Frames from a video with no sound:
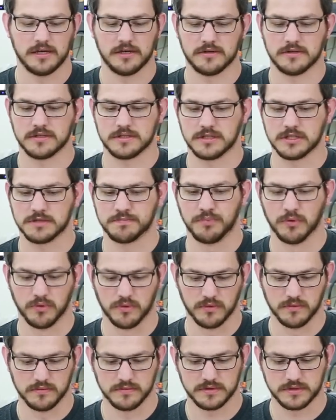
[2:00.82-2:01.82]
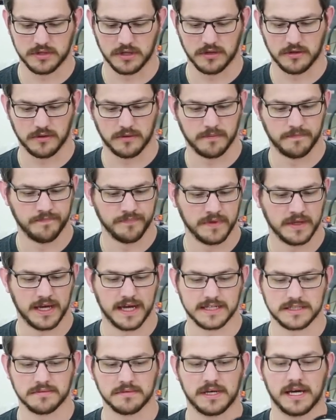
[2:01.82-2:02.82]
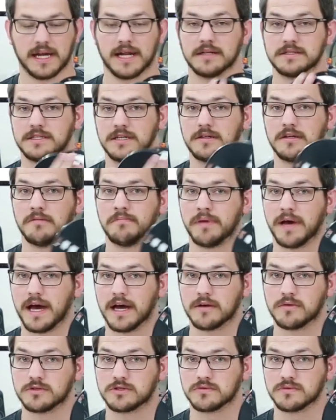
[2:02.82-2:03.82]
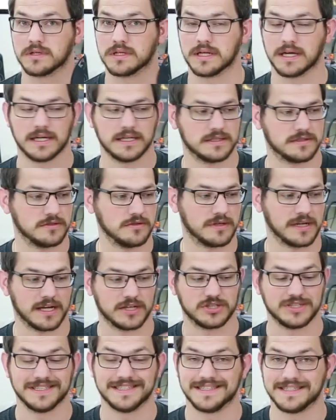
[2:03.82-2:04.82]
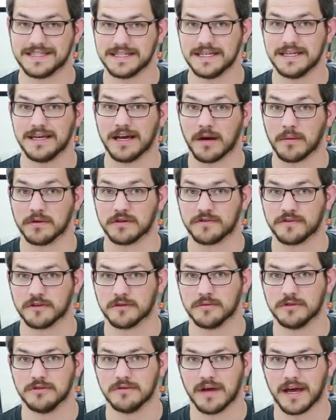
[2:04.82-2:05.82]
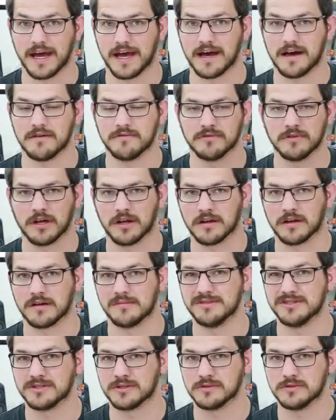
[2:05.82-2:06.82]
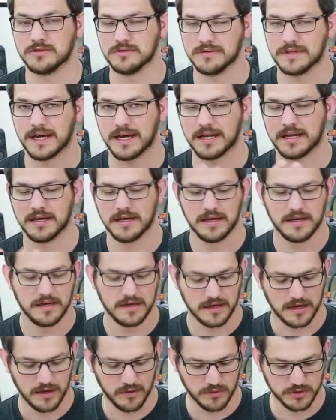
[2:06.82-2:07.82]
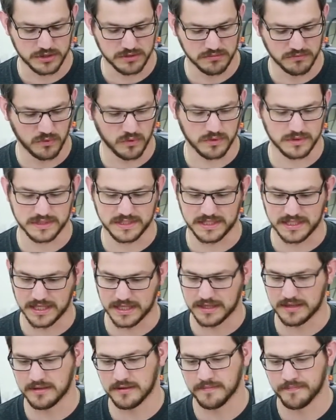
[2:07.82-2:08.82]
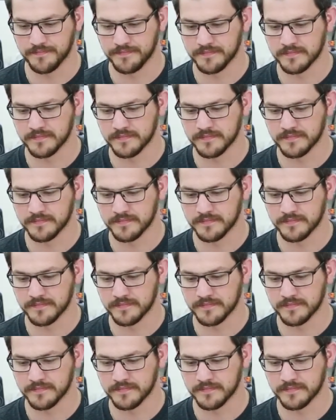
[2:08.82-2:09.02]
here is the spool. So, has some cutouts here in the back, which are really nice. You can actually see how much filament you have. A lot of companies don't do that. I wish more did.